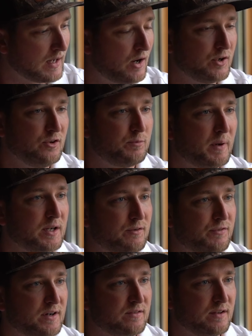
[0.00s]
and
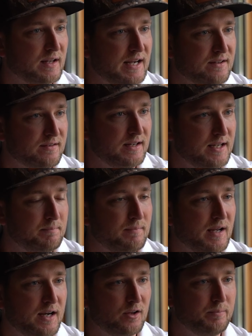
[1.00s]
that might be an
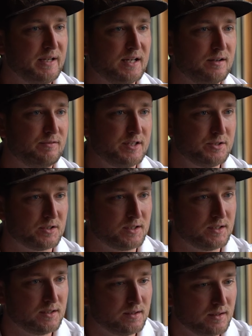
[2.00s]
auction, it might be